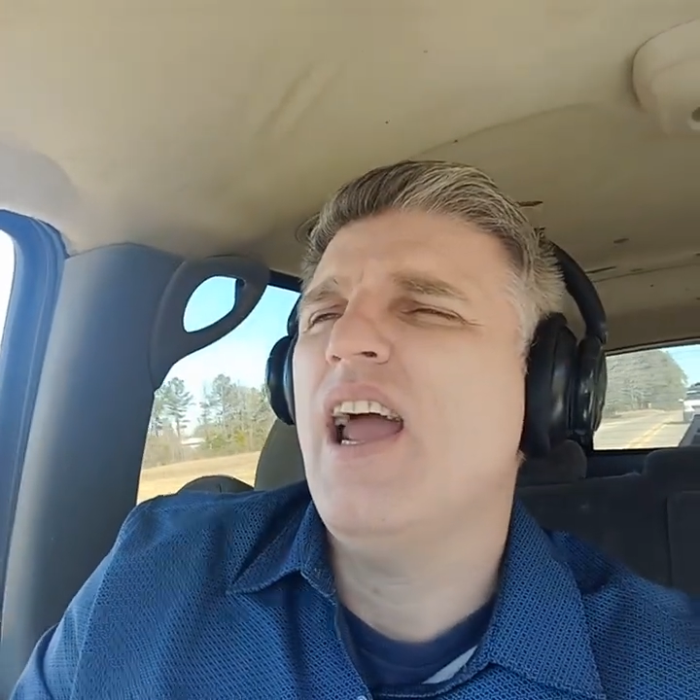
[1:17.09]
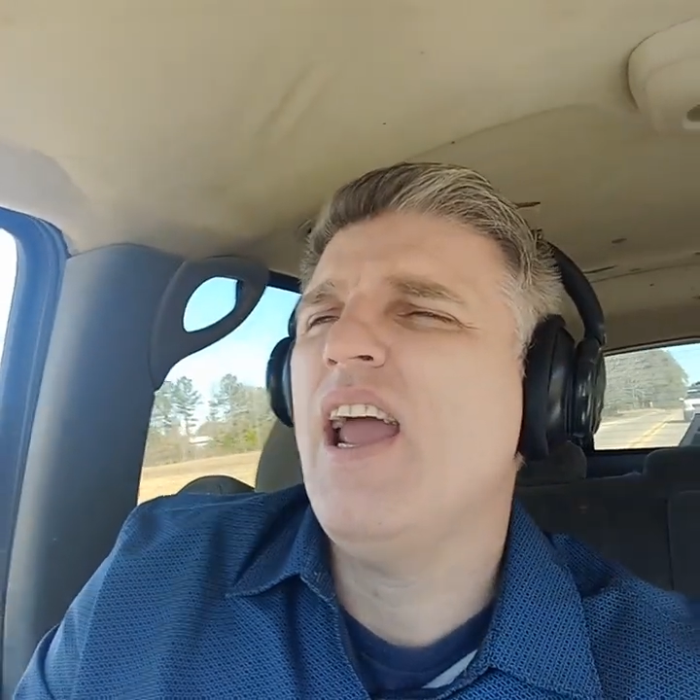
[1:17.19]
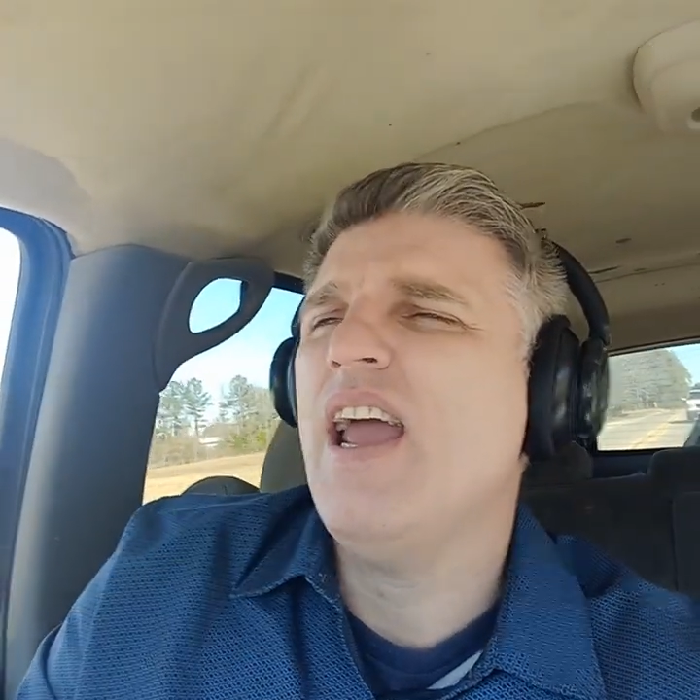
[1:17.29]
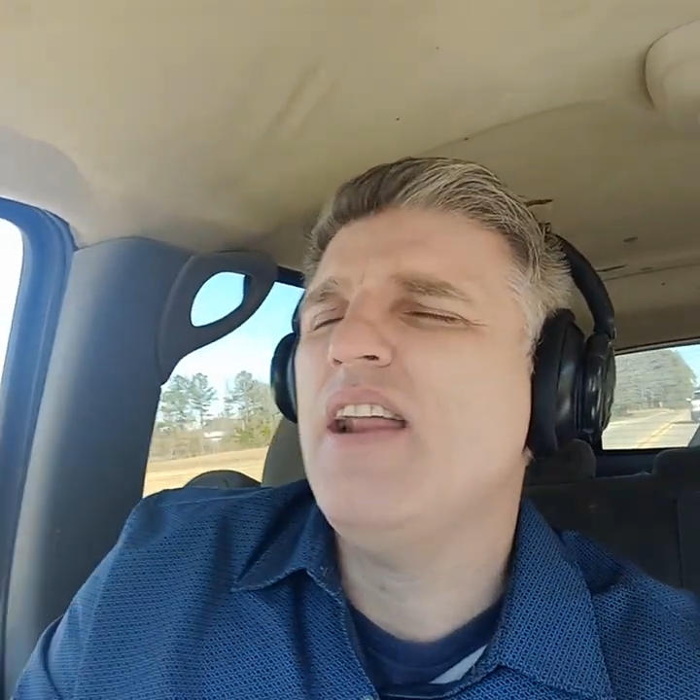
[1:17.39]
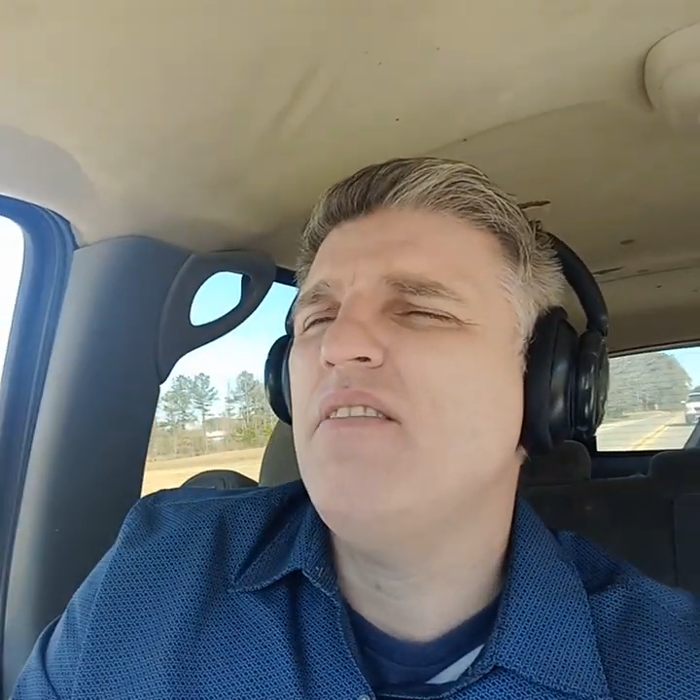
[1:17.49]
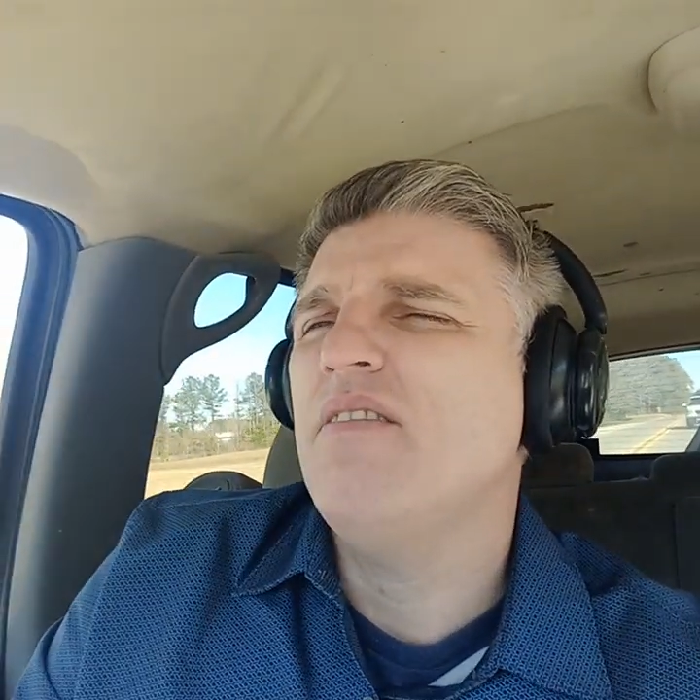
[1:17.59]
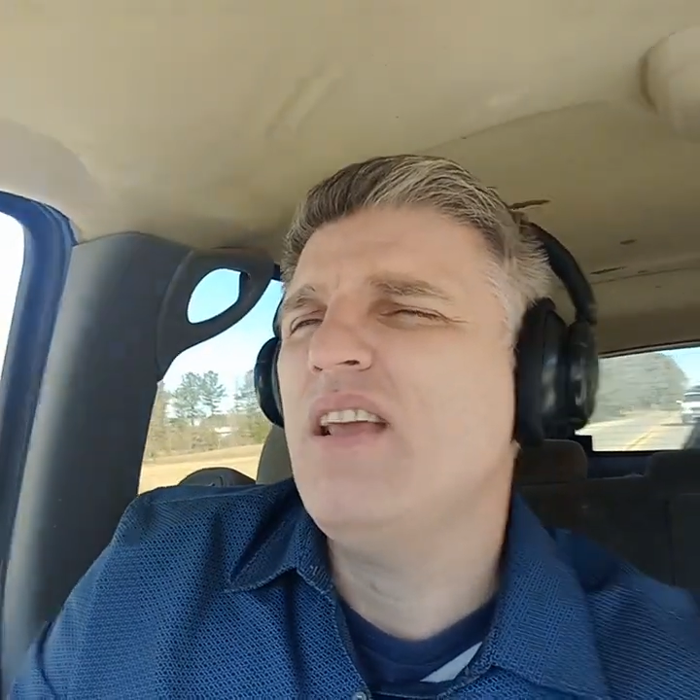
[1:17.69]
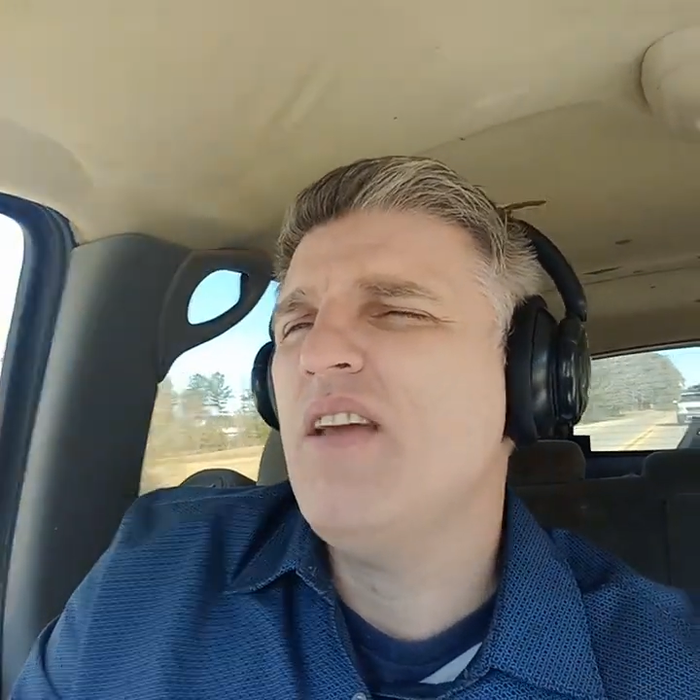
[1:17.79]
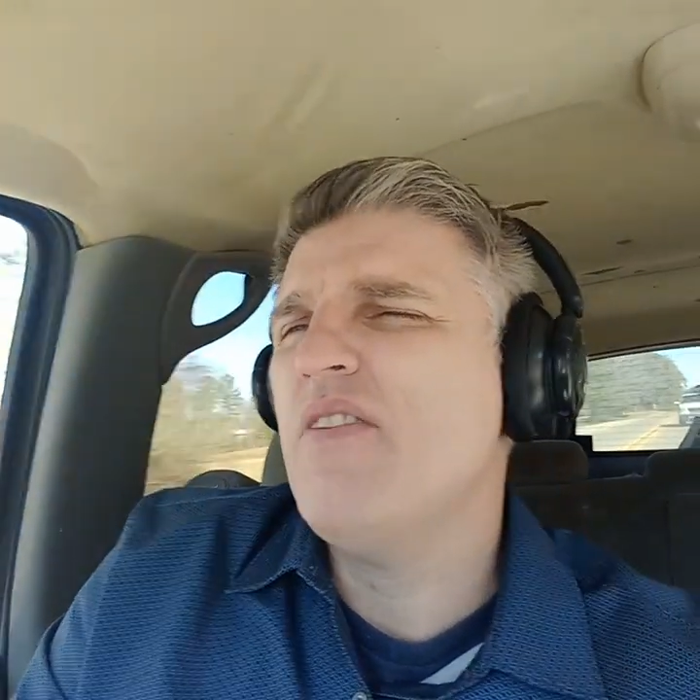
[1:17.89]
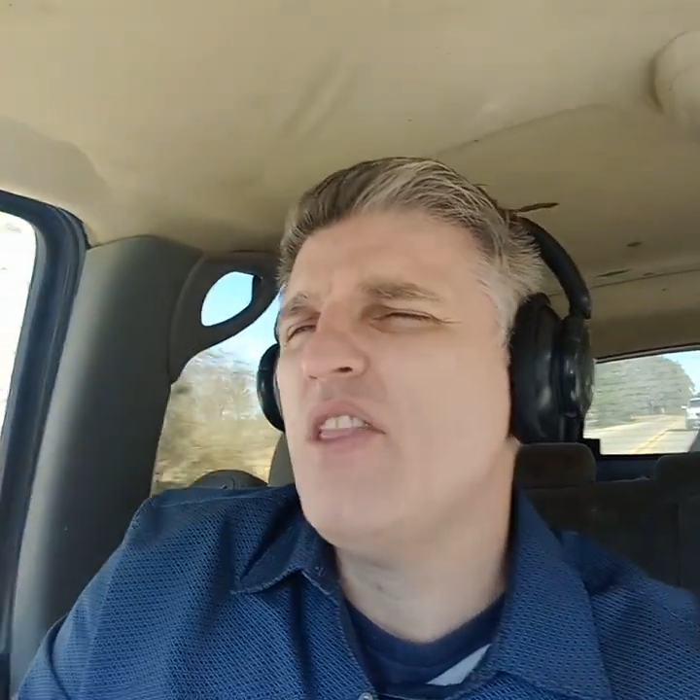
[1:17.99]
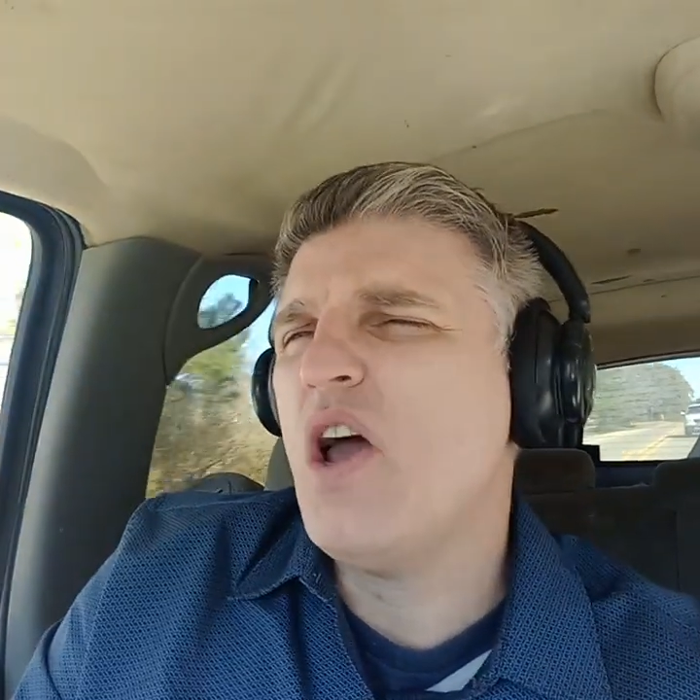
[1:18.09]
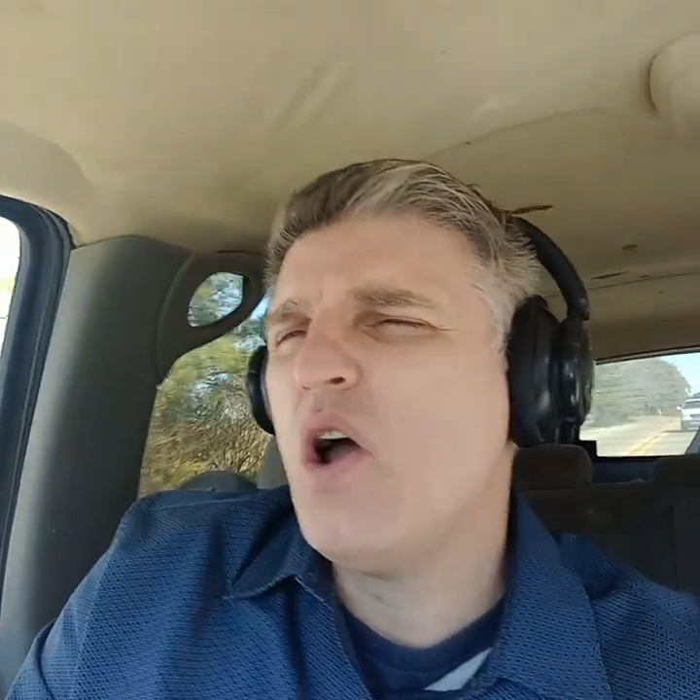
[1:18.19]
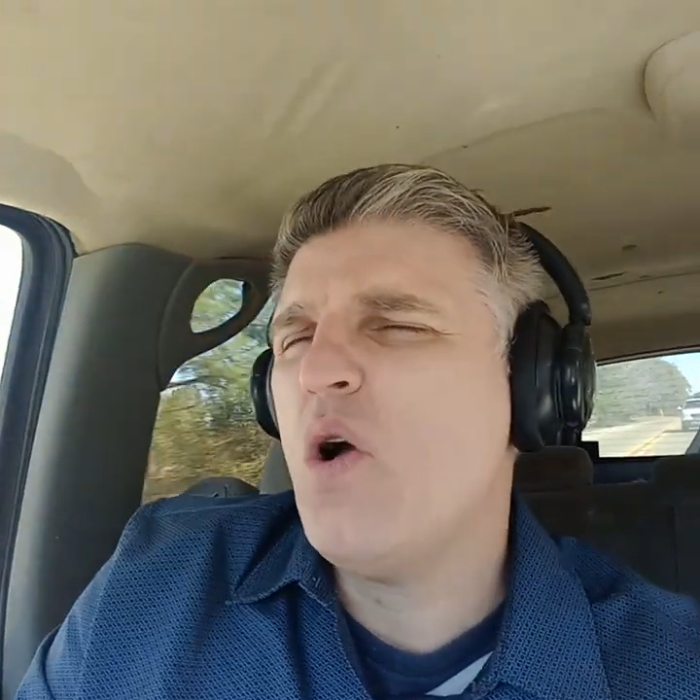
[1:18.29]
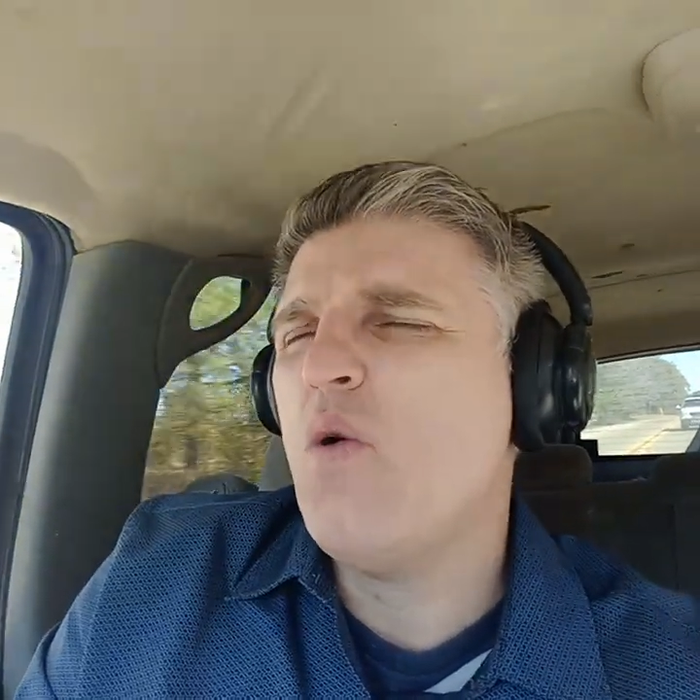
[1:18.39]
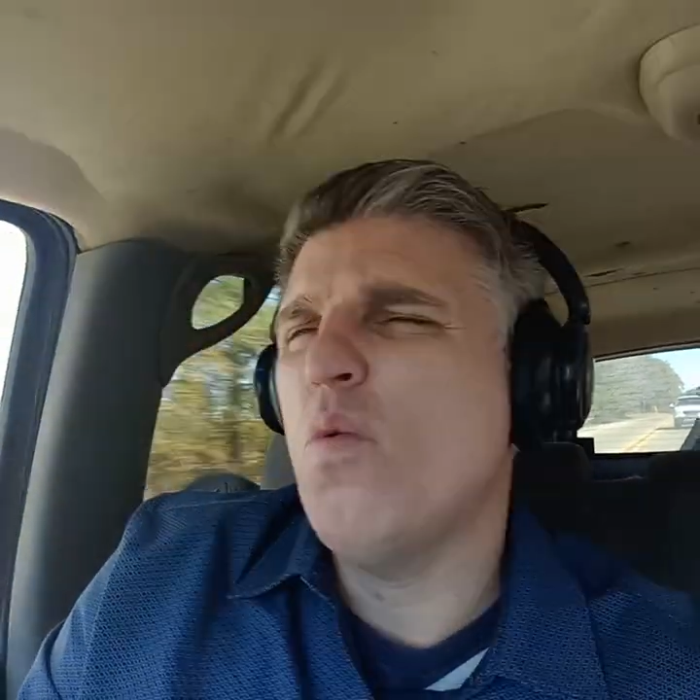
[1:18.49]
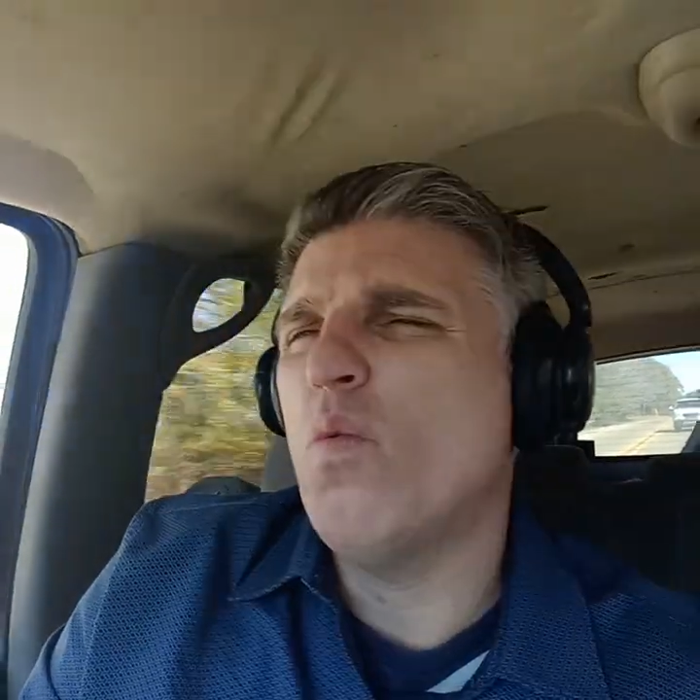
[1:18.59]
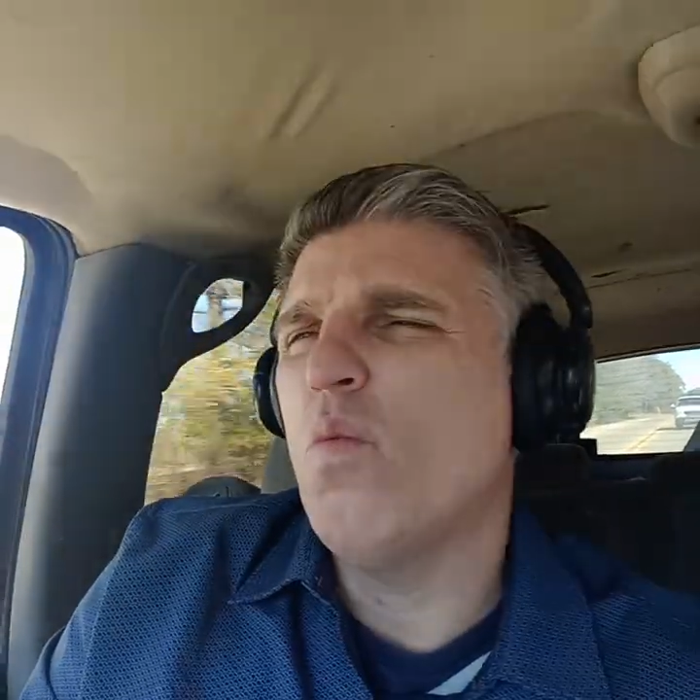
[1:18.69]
And even though